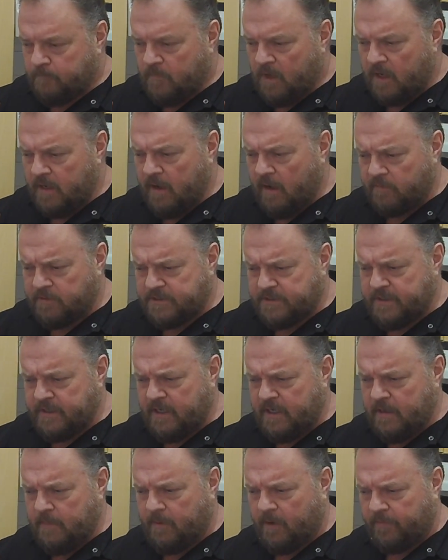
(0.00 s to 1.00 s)
Now, I was
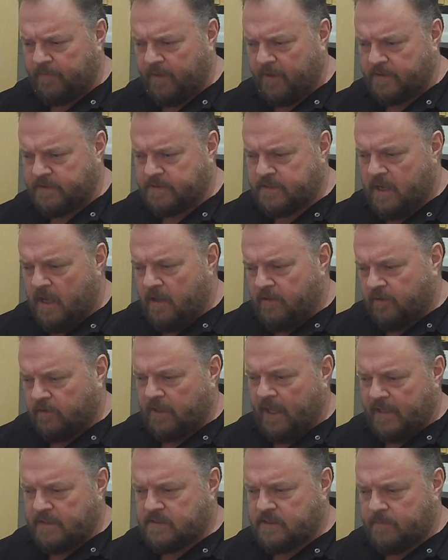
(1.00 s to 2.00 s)
thinking about this. The
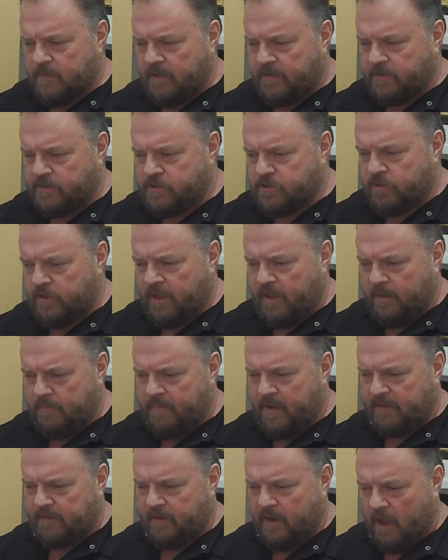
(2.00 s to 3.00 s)
last time I did sur liais and
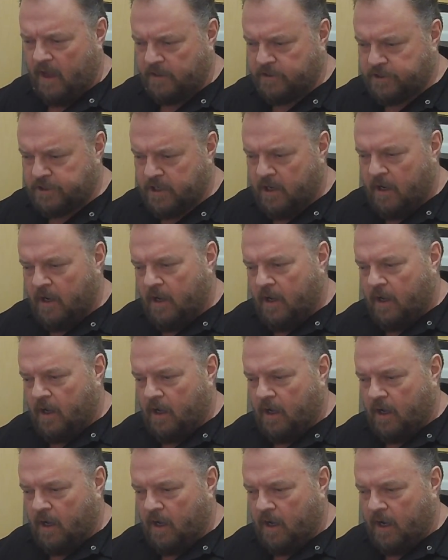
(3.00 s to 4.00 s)
battonage,
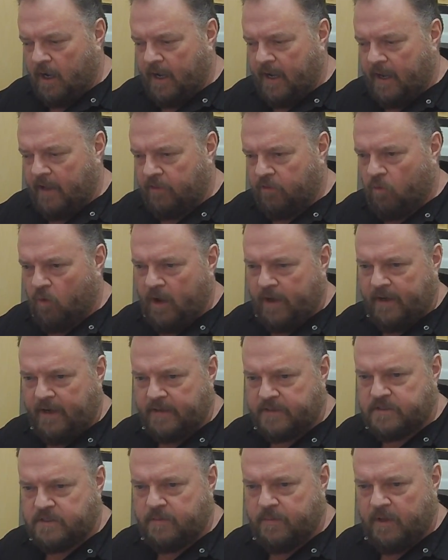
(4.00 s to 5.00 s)
I had the wine
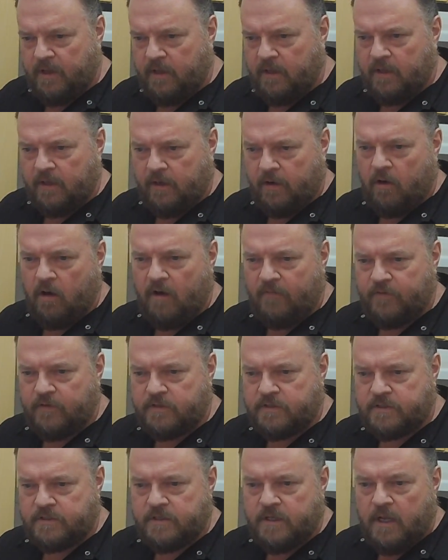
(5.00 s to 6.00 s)
next to me in an
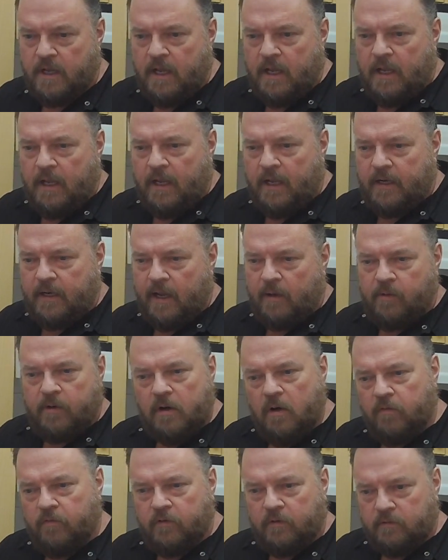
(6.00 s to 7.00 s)
office, and I went
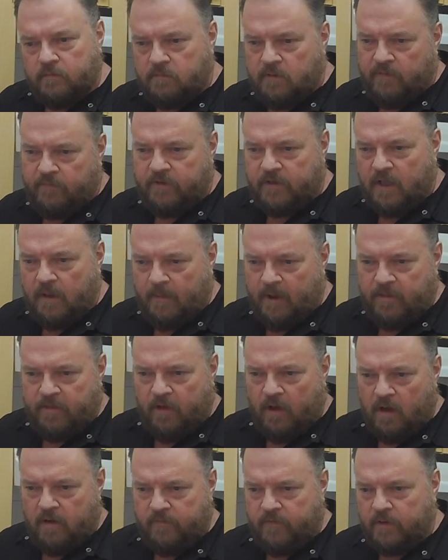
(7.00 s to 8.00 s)
over every time I
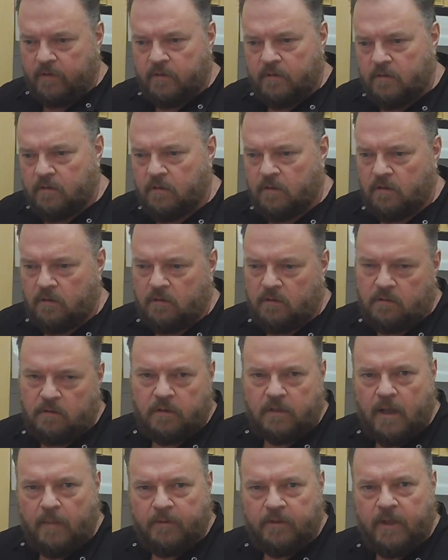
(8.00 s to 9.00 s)
thought of it, a
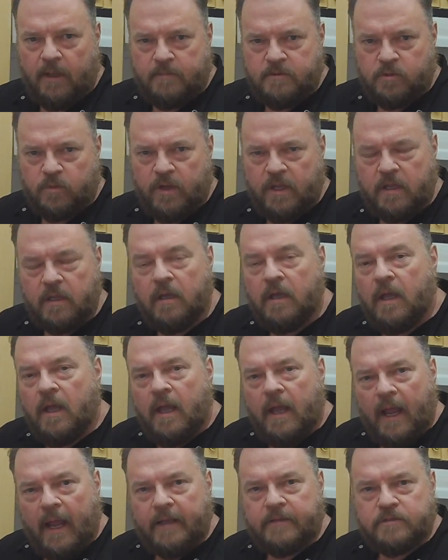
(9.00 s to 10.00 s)
couple times a week,
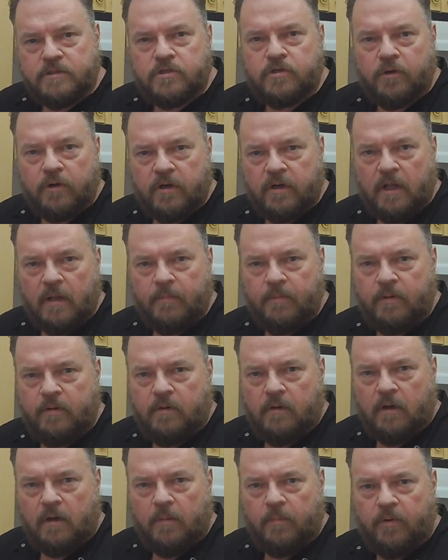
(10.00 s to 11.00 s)
and stirred it up
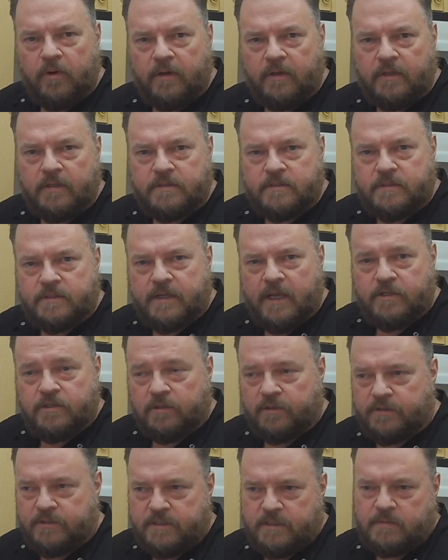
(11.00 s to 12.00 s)
on a pretty decent
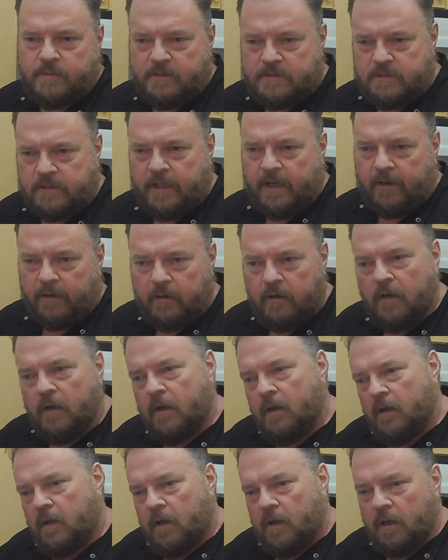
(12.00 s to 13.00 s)
schedule. And 6 months later,
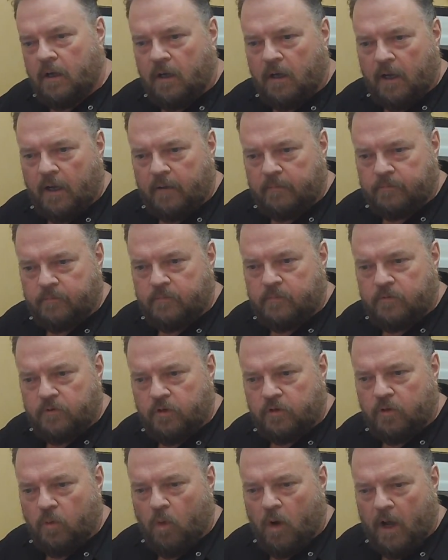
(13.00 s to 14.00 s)
I
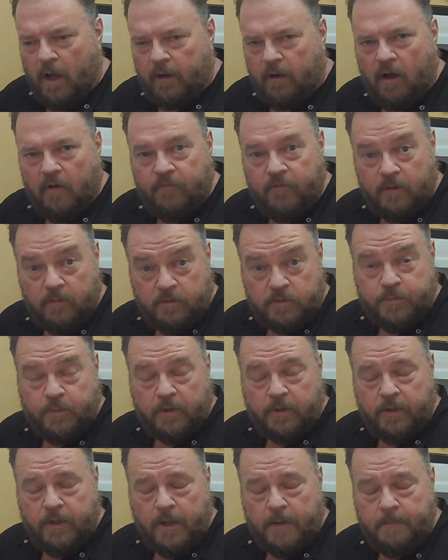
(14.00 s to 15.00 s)
took the wine off, and it was
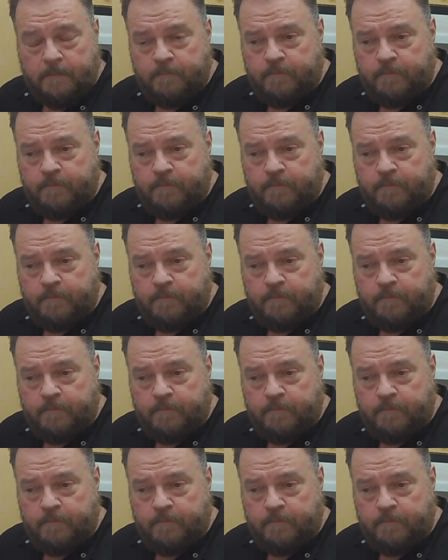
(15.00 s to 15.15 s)
pretty good.